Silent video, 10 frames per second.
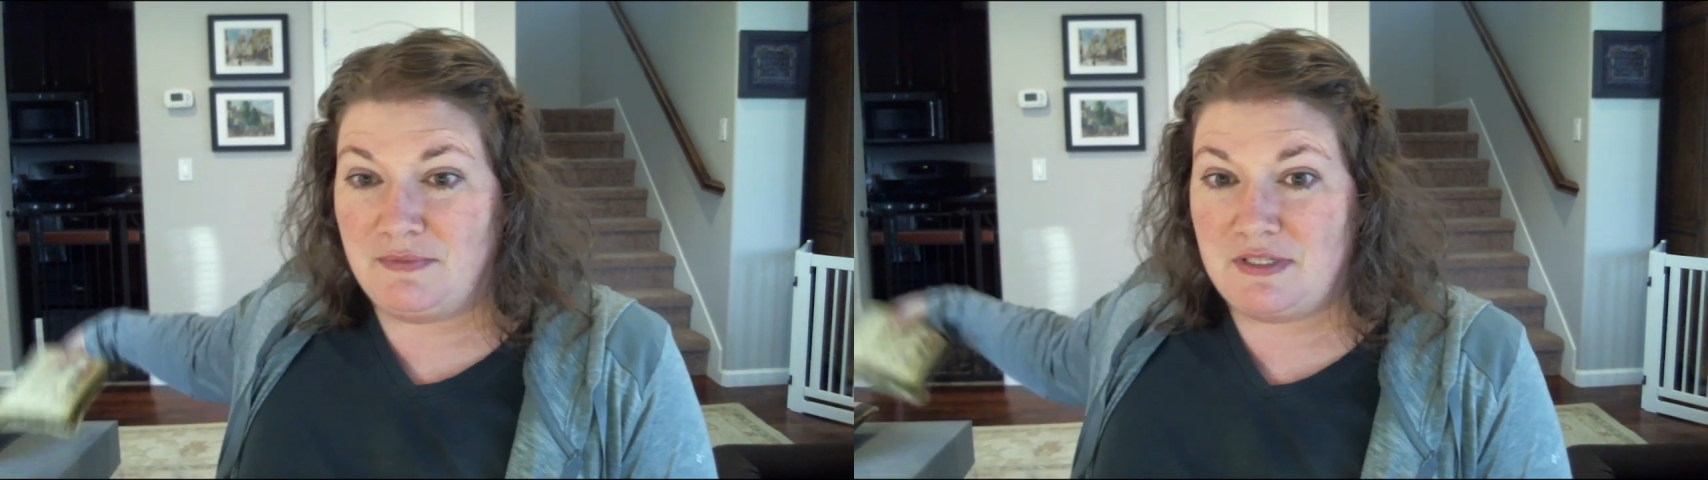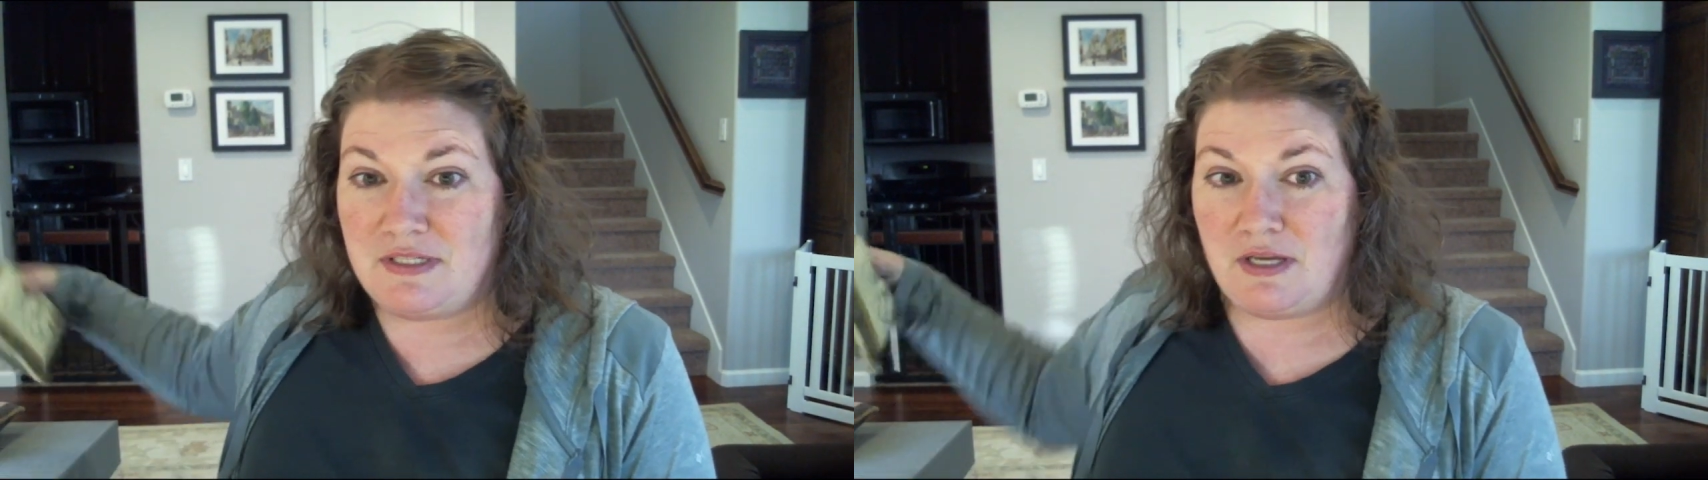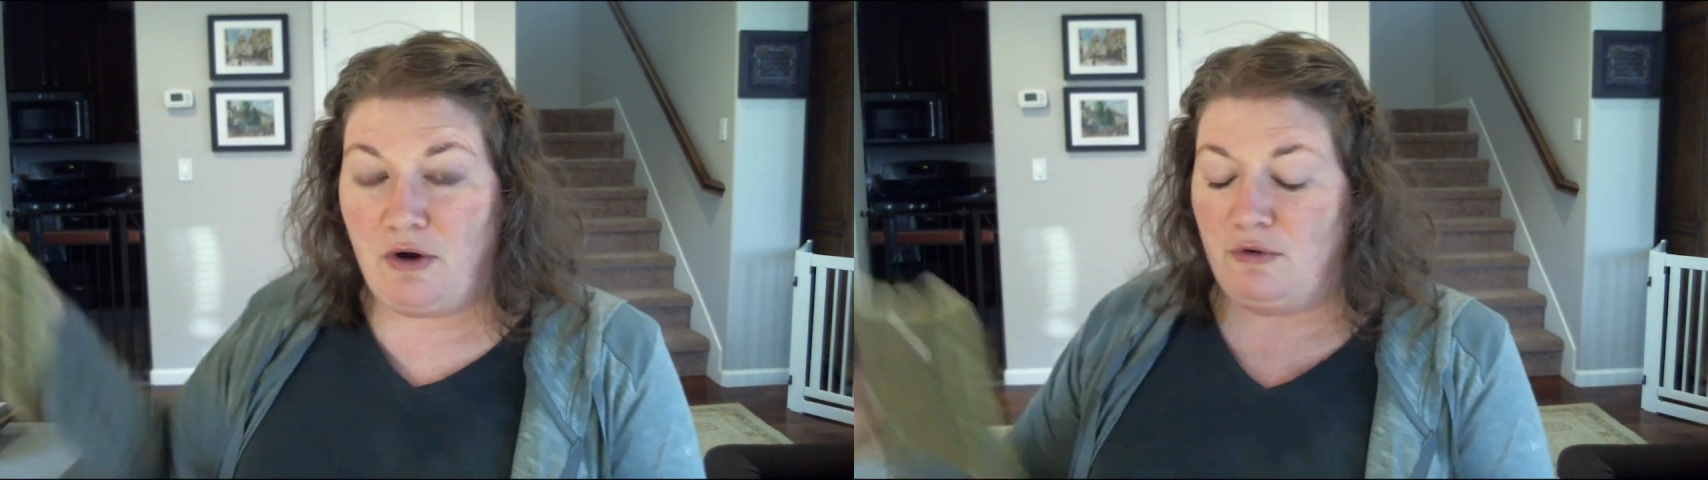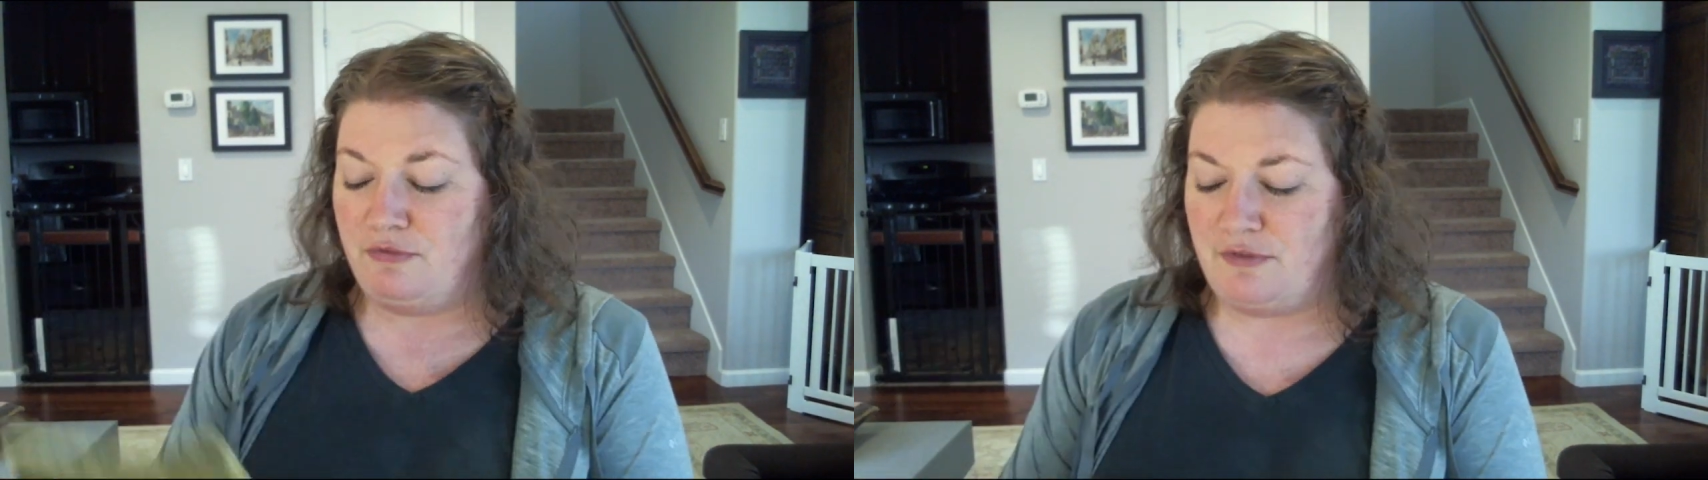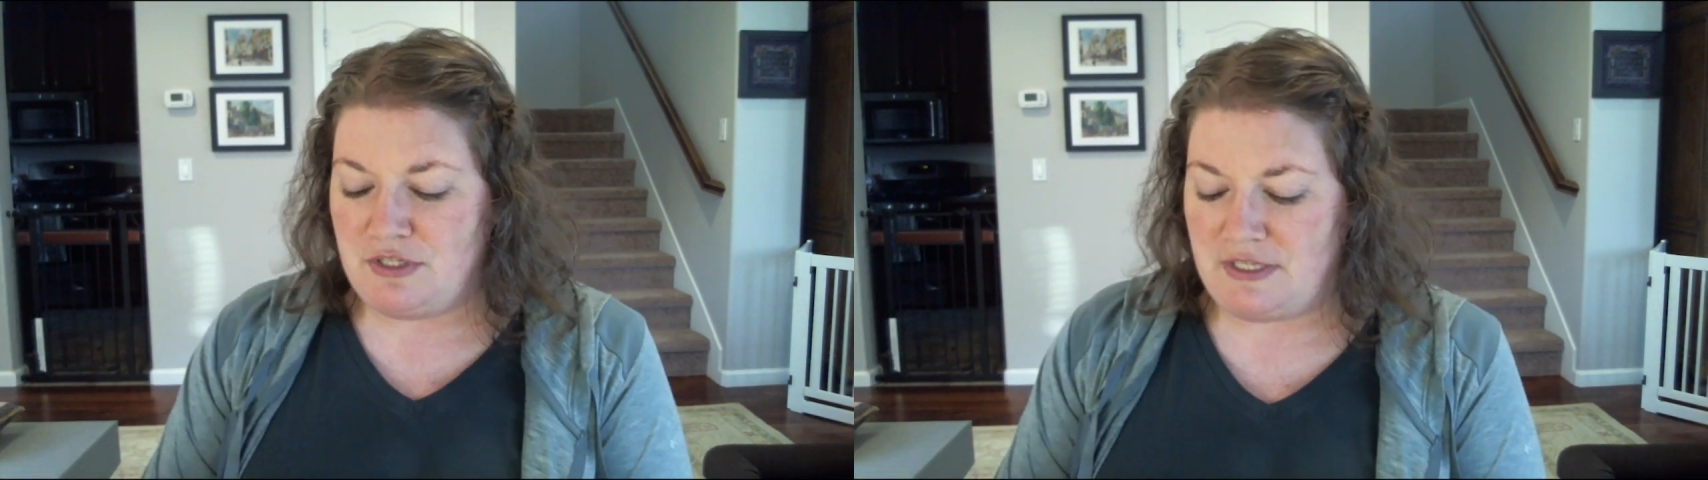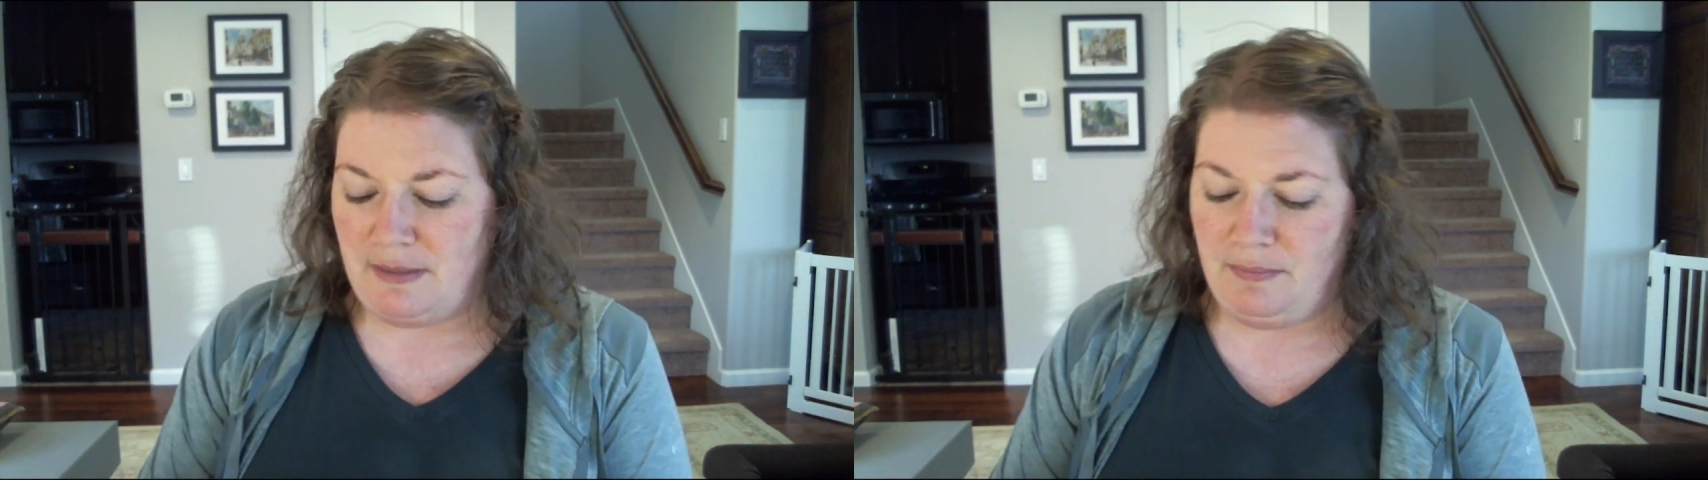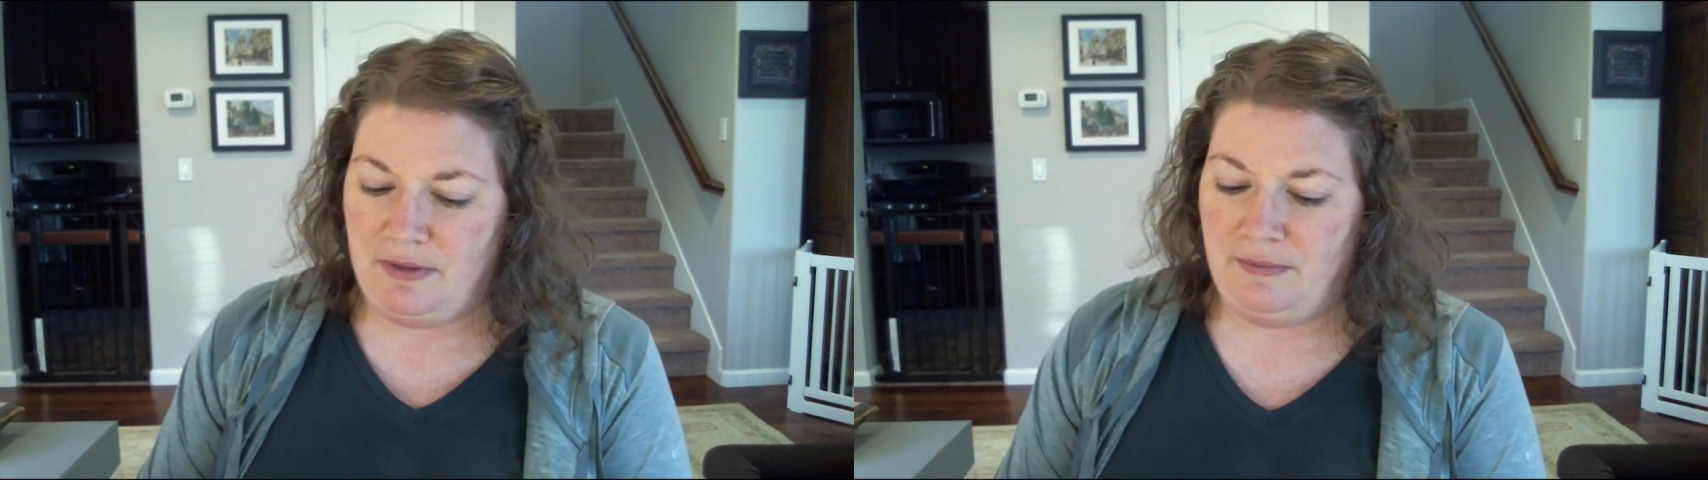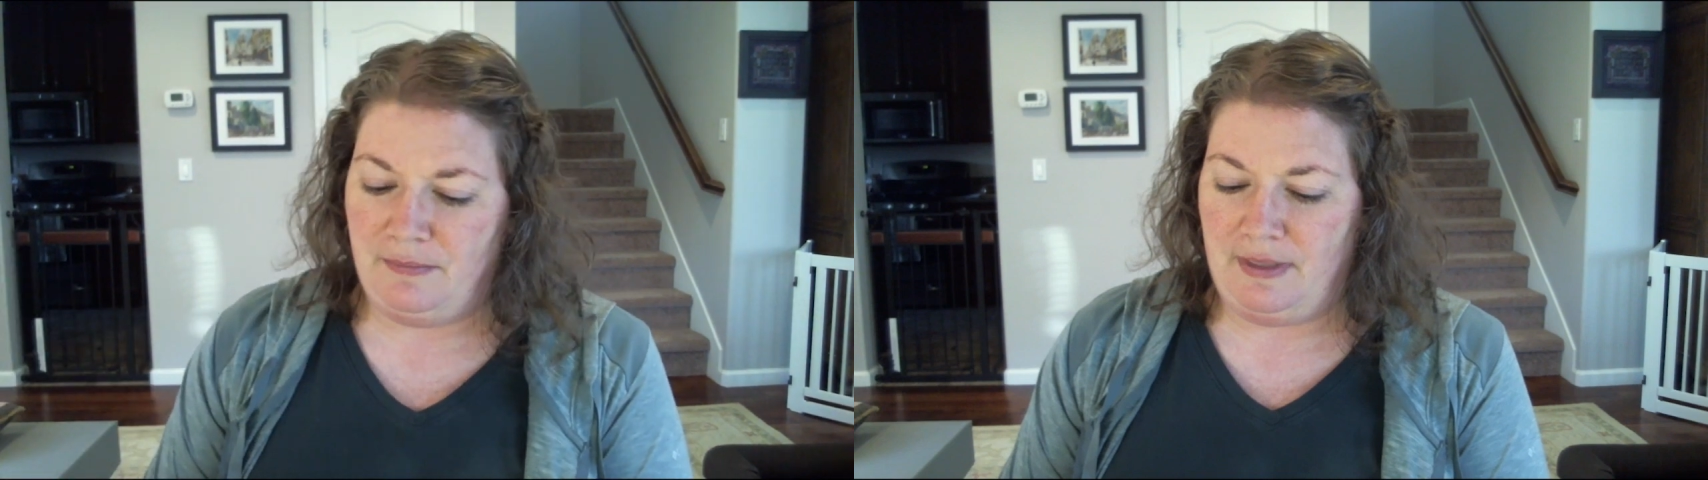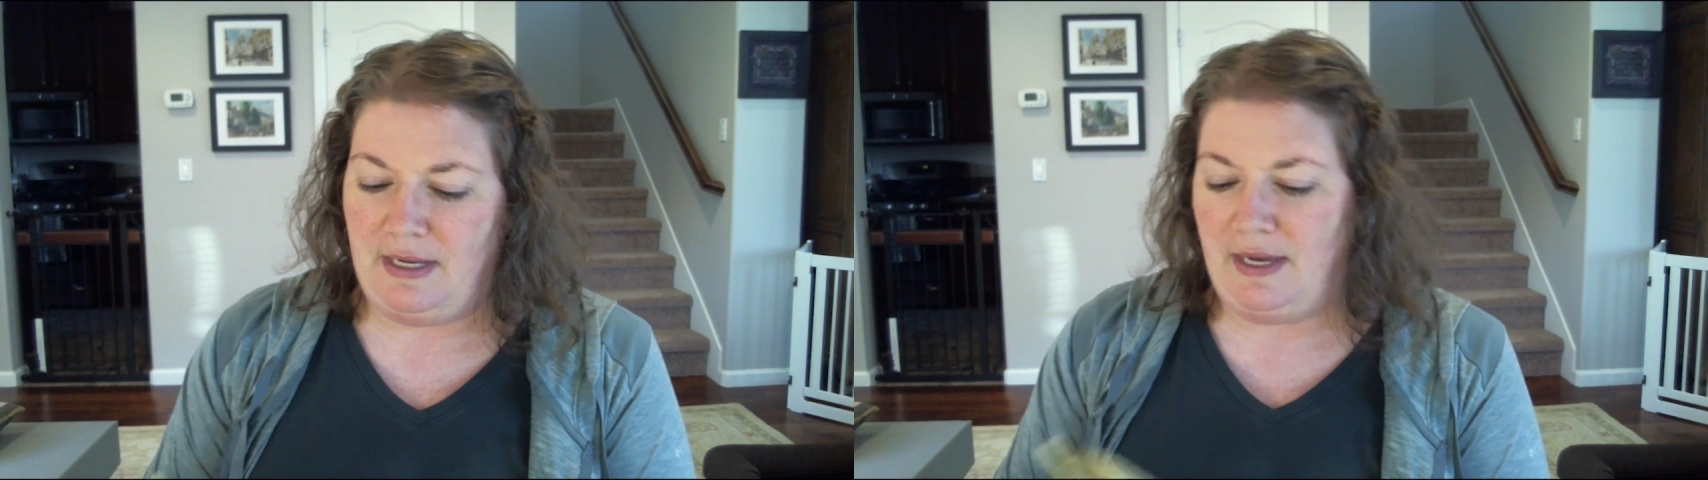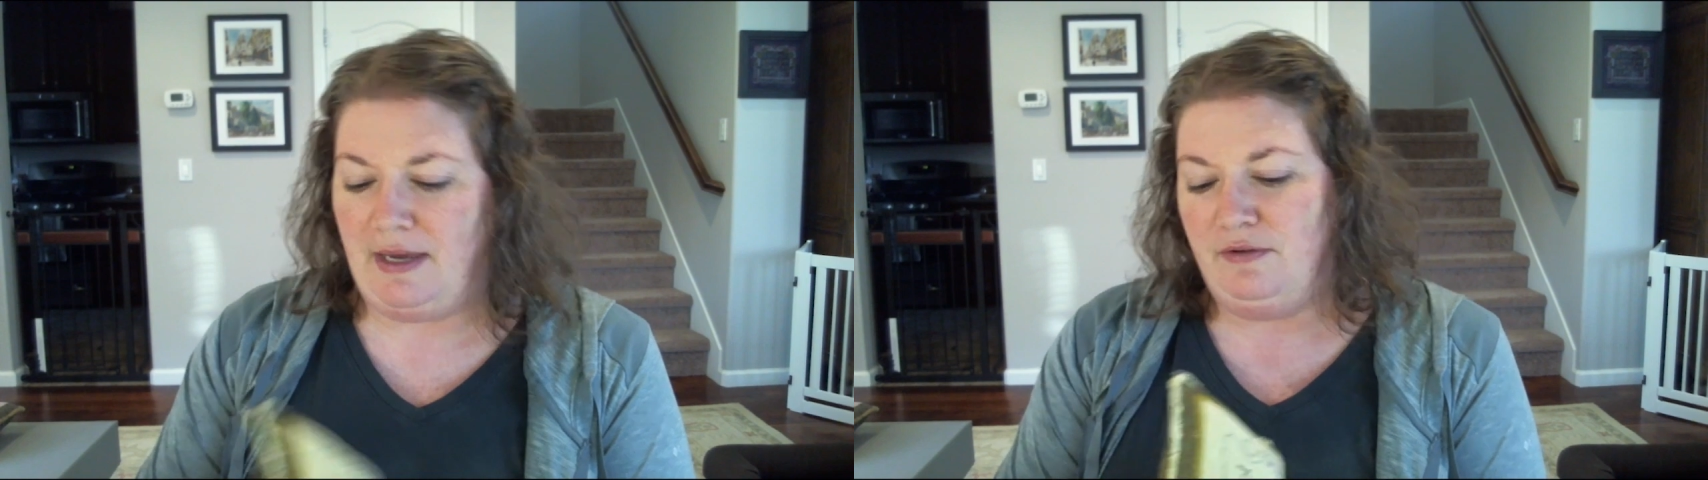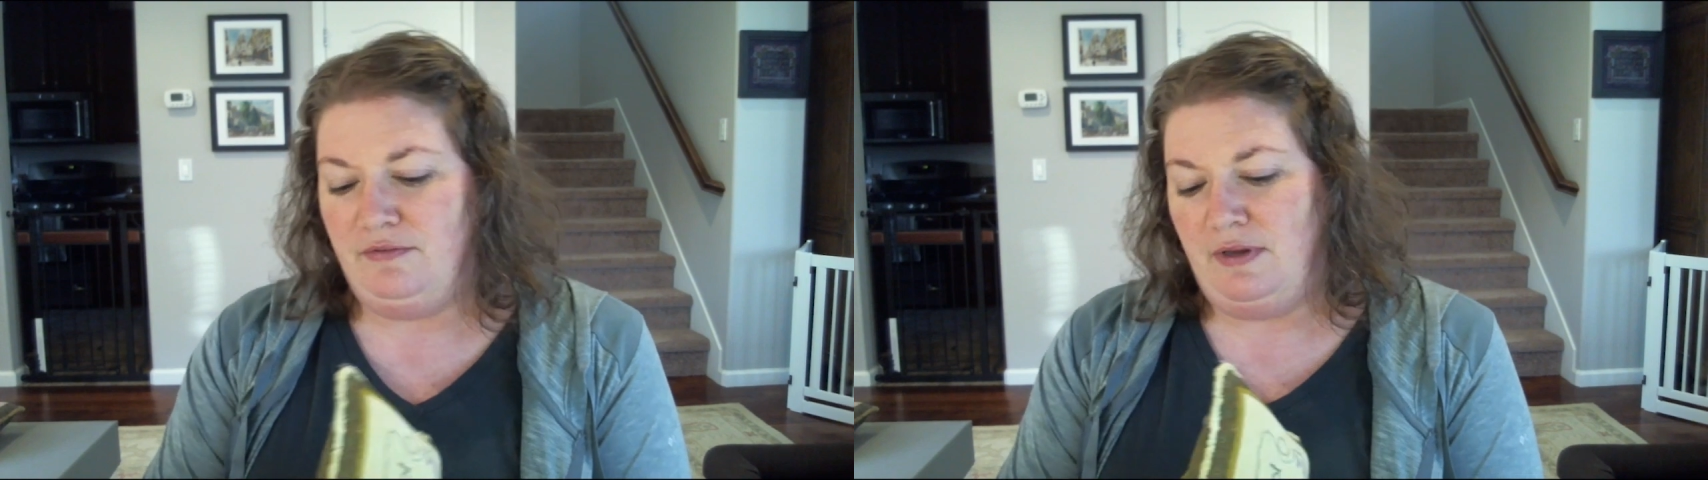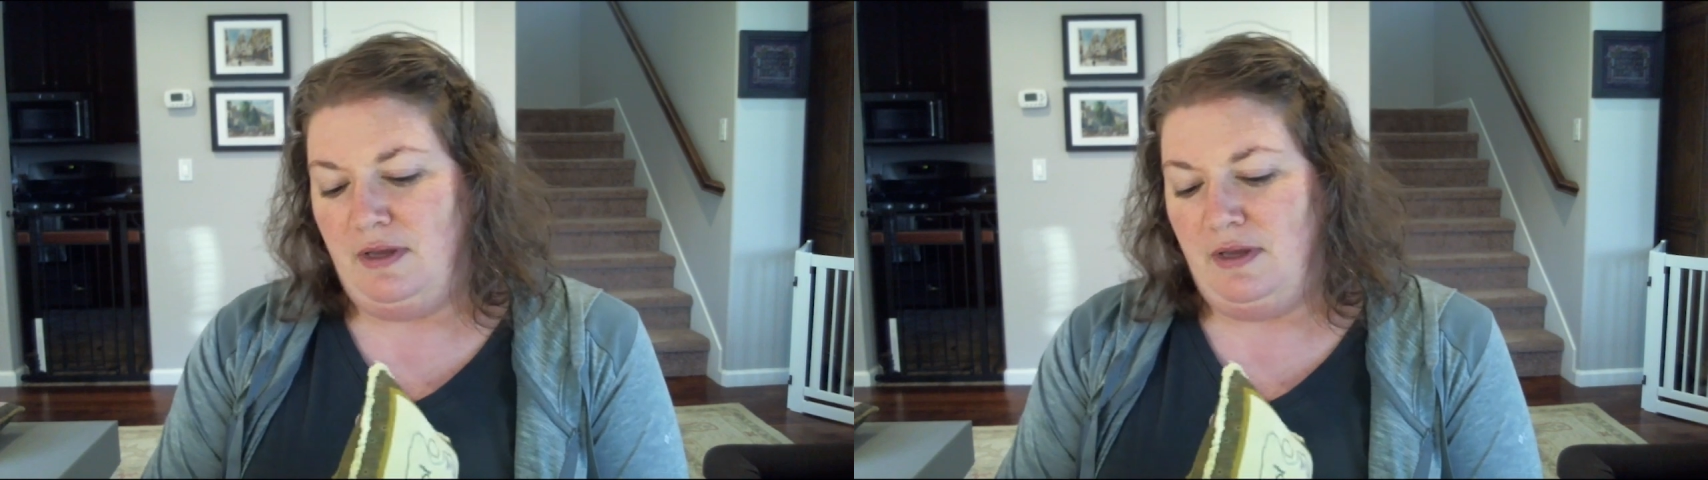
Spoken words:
So first up we have